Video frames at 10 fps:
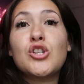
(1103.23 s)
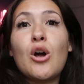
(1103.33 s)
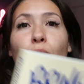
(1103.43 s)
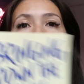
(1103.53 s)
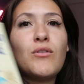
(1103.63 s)

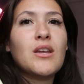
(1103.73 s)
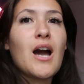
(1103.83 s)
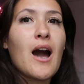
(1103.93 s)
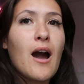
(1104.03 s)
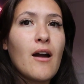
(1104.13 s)
So I feel
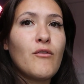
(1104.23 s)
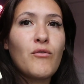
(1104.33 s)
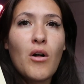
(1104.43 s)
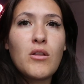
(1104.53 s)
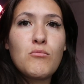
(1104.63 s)
like I've
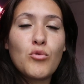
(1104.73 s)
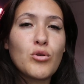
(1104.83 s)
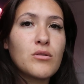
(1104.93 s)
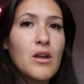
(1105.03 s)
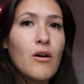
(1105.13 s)
fallen
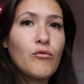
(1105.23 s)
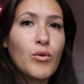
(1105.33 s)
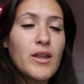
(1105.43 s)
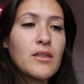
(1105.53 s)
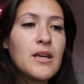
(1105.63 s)
more in love
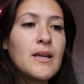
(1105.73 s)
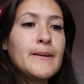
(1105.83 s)
with